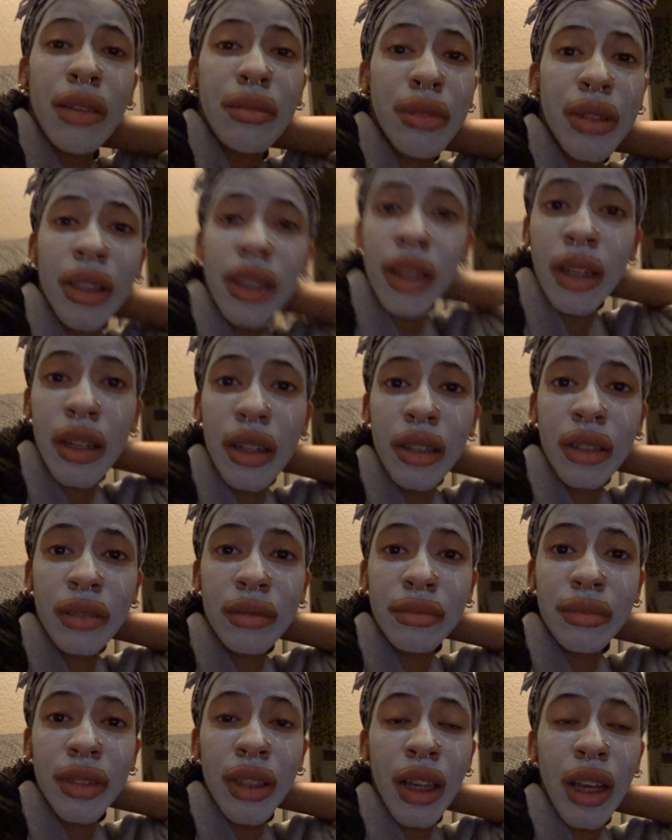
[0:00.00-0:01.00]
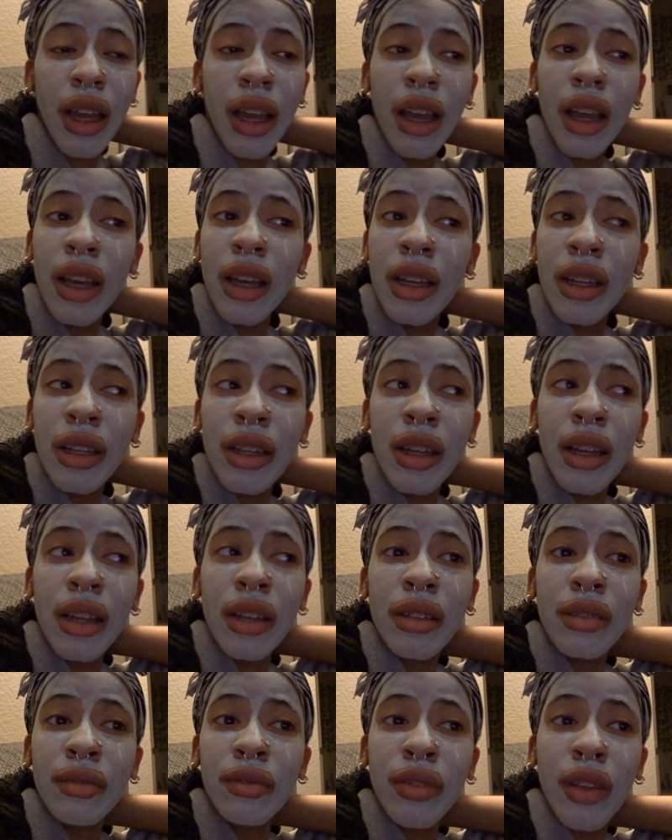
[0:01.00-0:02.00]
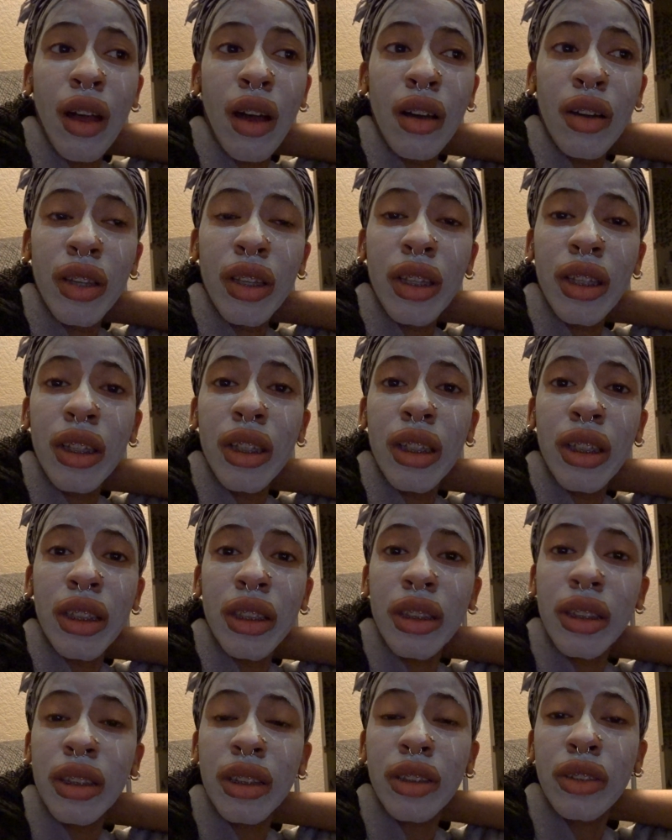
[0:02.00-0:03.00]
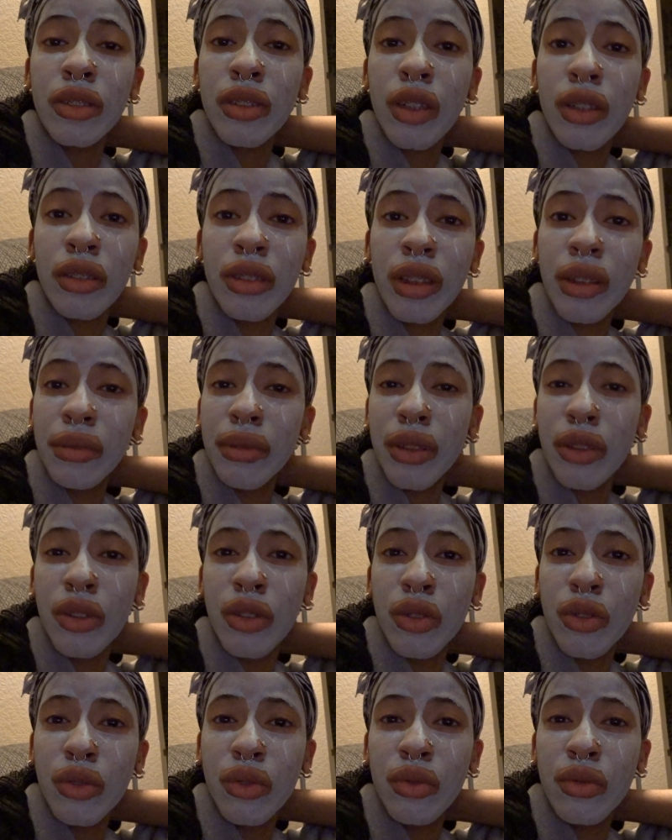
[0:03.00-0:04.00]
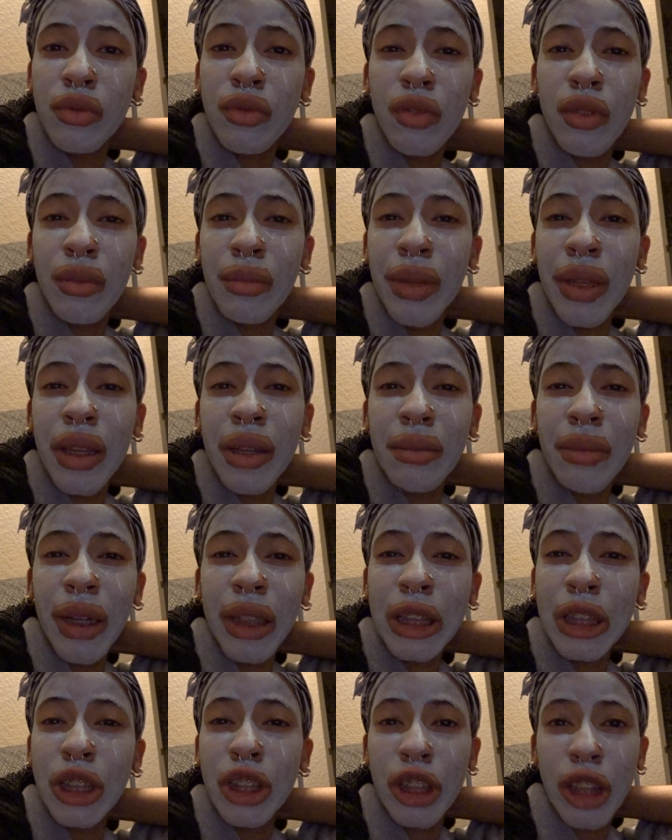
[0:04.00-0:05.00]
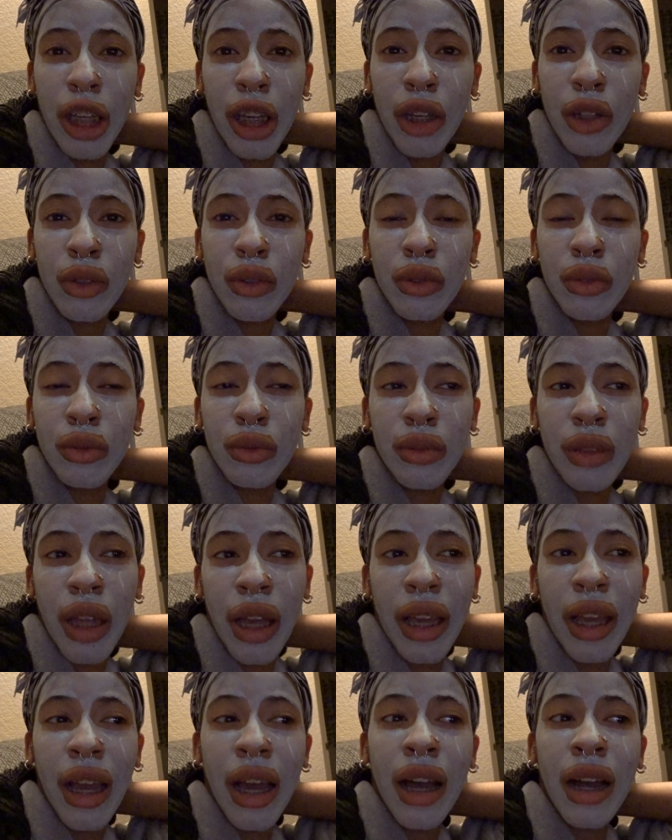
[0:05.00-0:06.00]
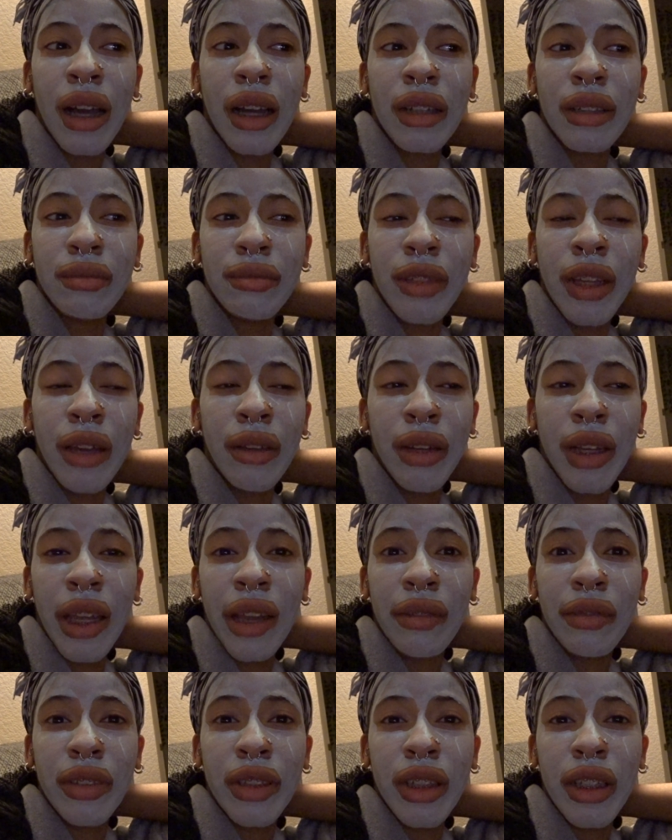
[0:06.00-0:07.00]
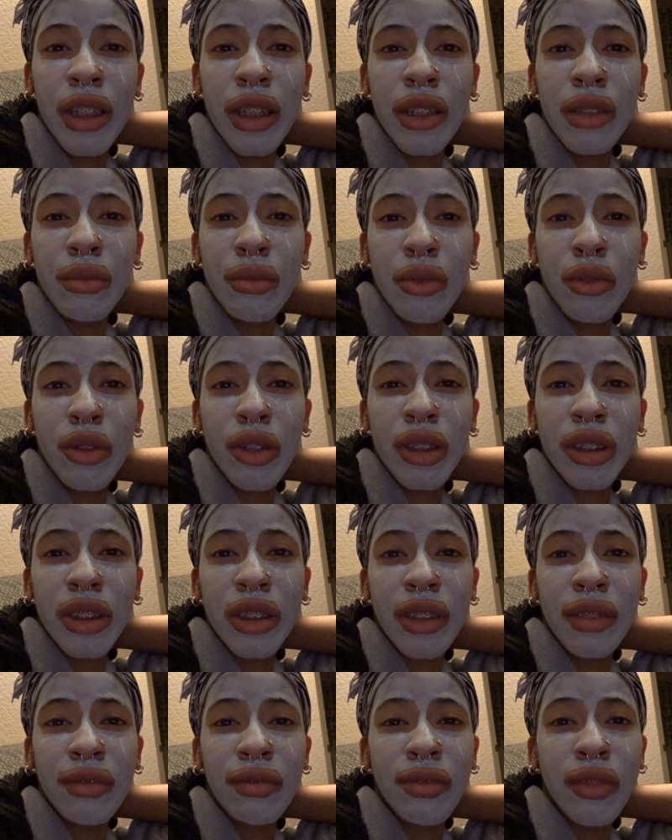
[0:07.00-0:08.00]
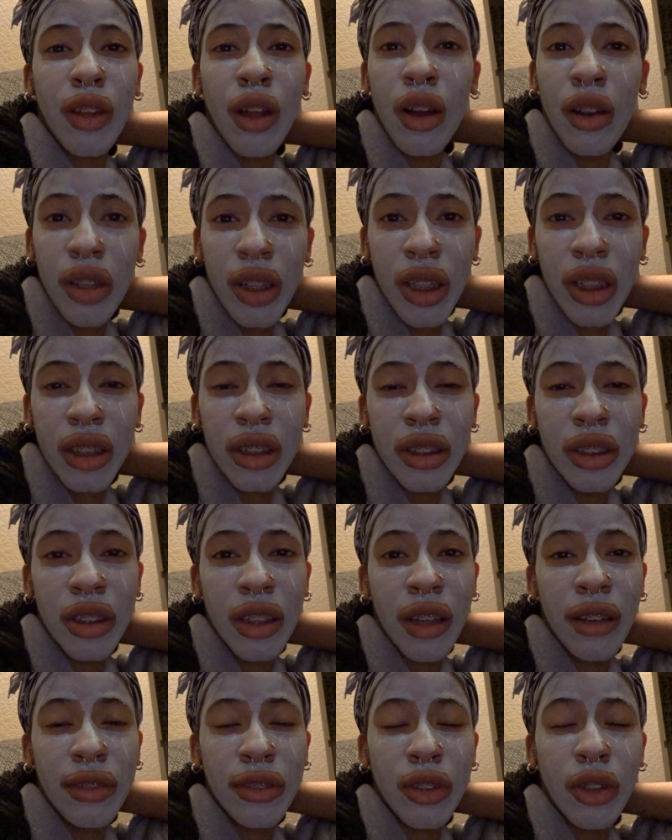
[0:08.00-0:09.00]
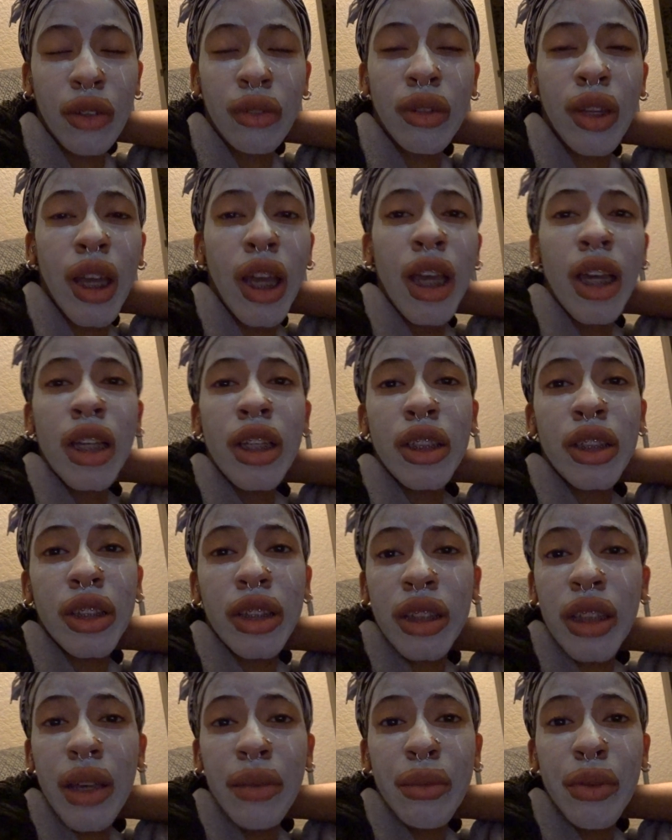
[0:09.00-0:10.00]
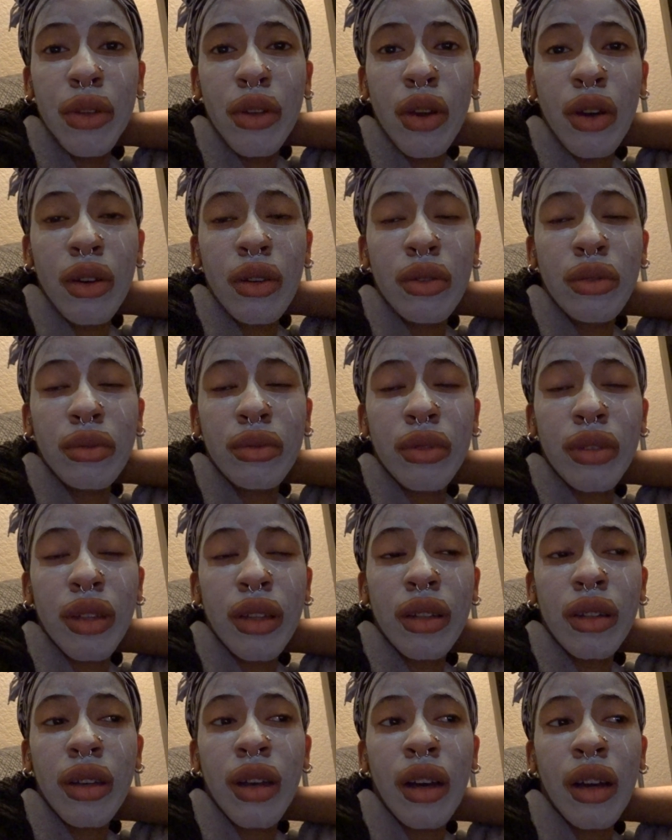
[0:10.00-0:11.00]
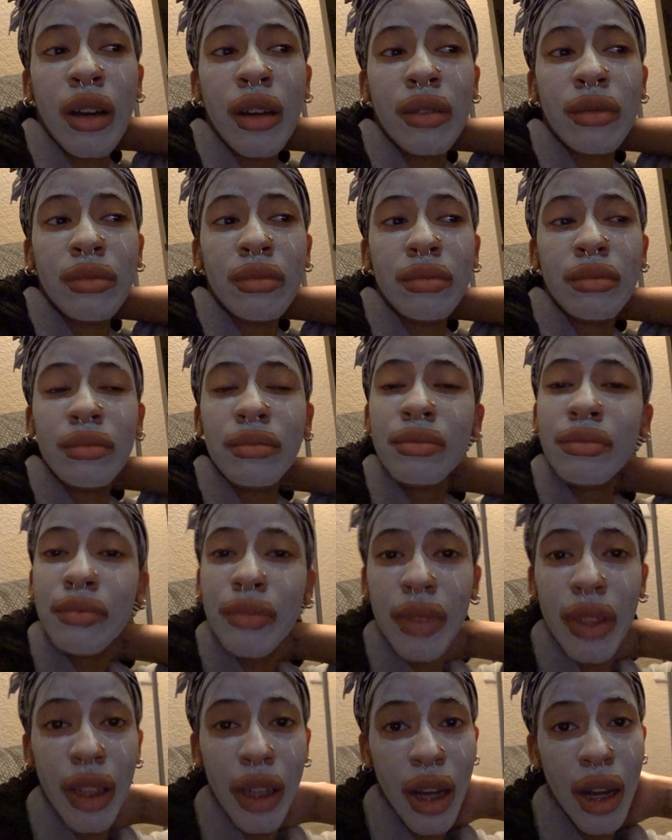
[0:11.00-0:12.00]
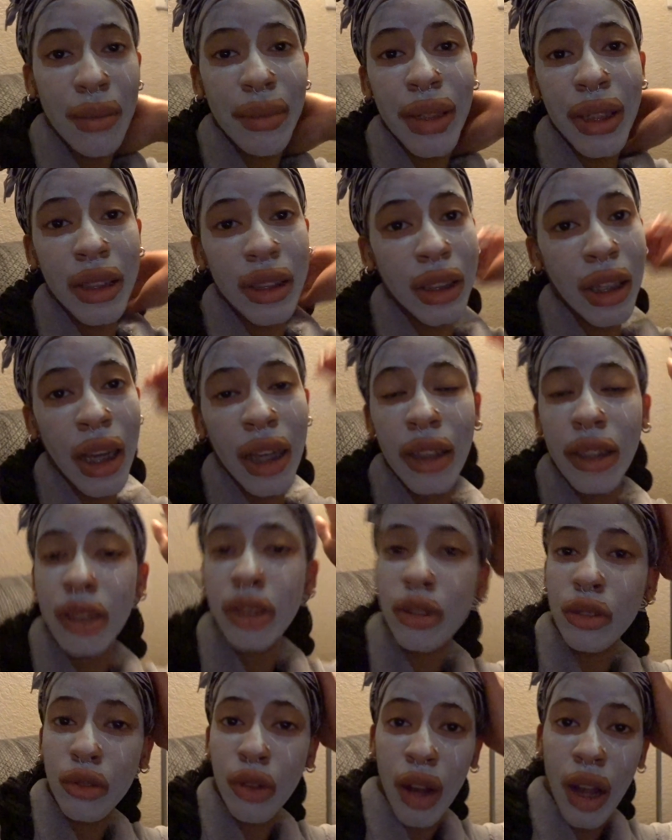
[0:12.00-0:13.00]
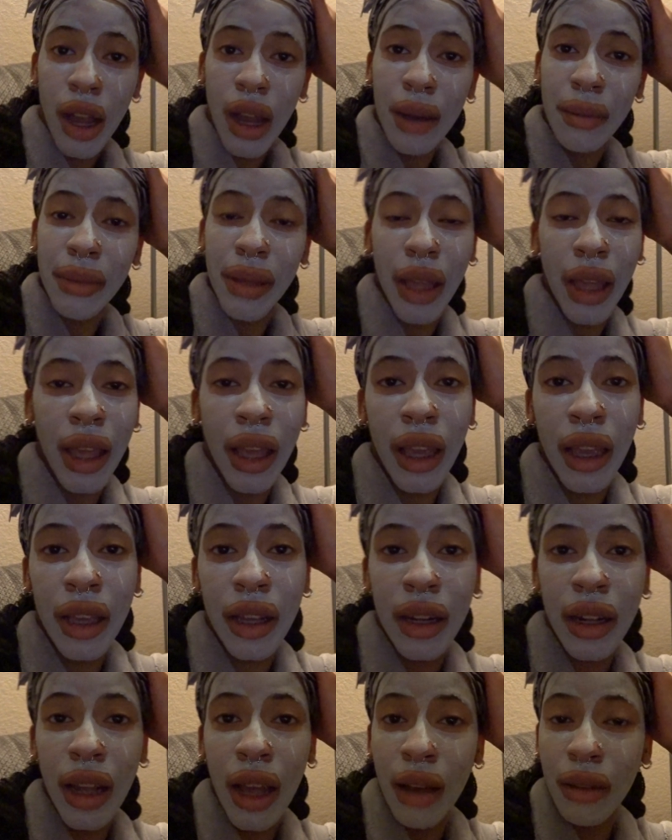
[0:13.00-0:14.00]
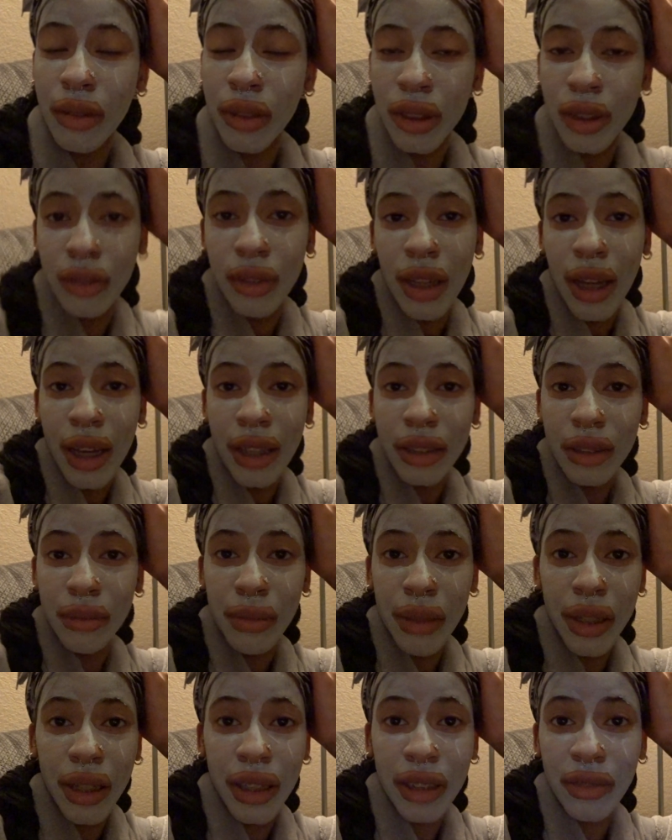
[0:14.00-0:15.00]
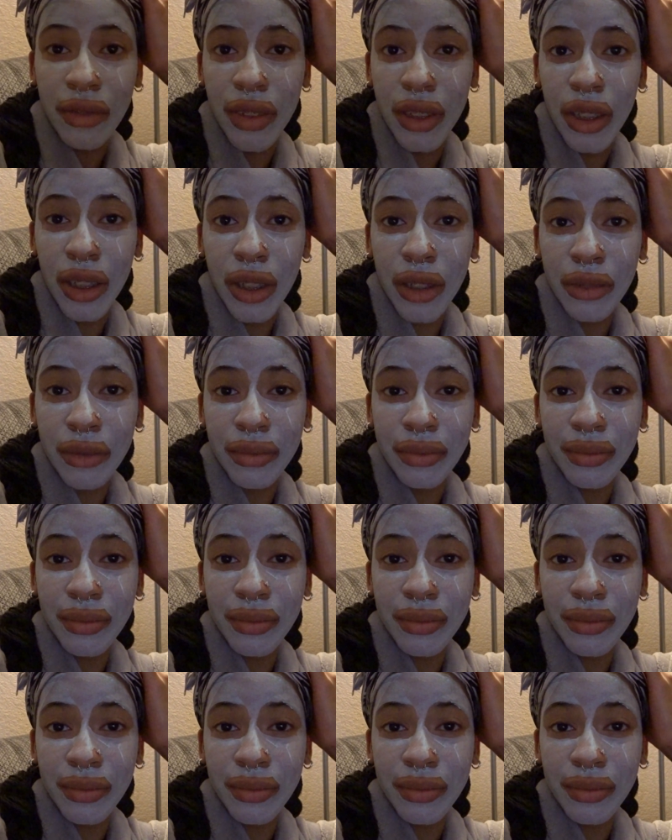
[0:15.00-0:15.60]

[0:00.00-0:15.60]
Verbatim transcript: but yeah vlogging is you know something new for me and my channel like i am definitely getting more into vlogging and stuff so just let me know um comment, like, subscribe, and I'll see you guys in my next video.